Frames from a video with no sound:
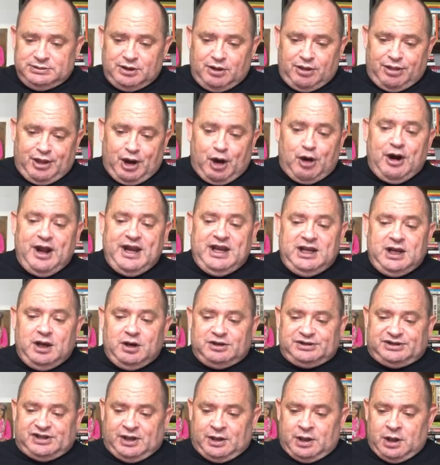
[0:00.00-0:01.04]
30
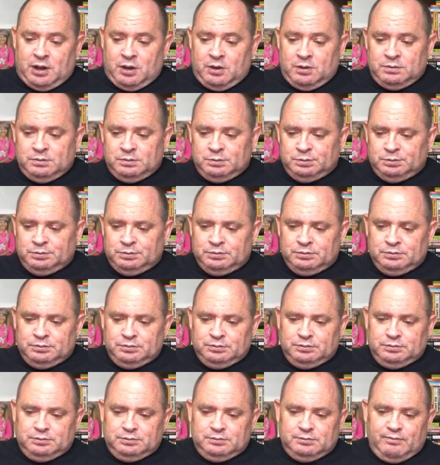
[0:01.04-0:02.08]
years ago?
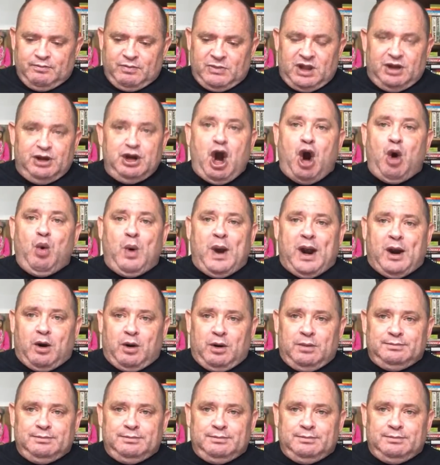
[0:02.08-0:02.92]
Nowhere.